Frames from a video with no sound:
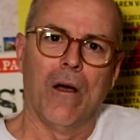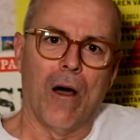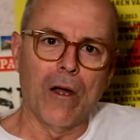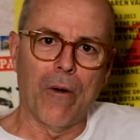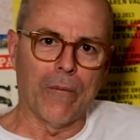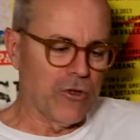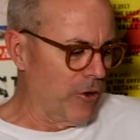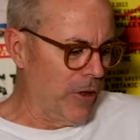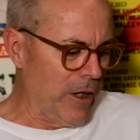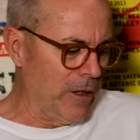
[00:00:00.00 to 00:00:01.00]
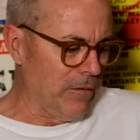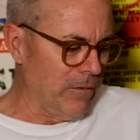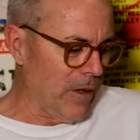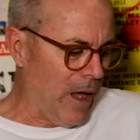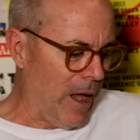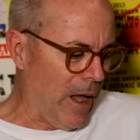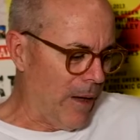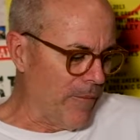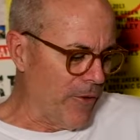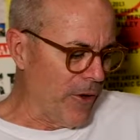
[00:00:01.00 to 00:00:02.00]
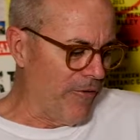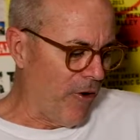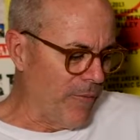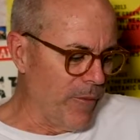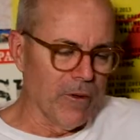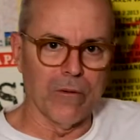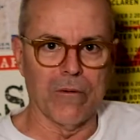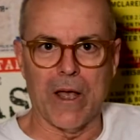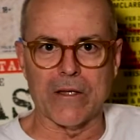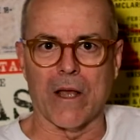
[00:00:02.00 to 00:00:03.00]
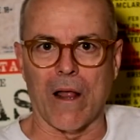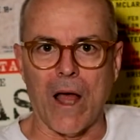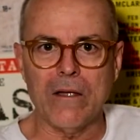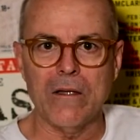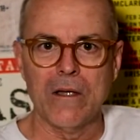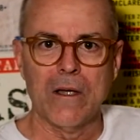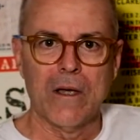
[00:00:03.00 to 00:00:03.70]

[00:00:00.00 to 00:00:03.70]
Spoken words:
I grew up shooting 35mm SLRs,